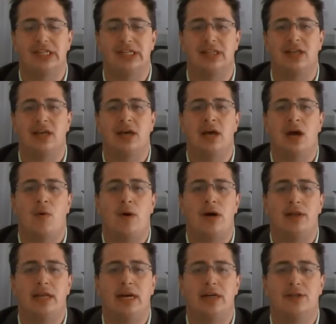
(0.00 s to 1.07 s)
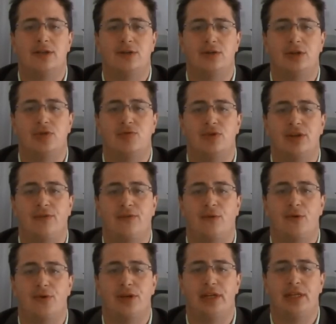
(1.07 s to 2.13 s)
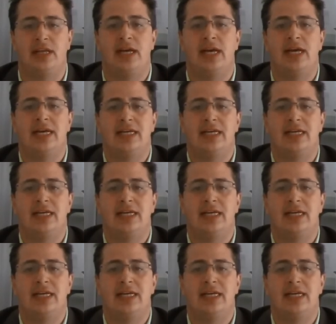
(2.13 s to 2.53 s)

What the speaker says: at 1,214,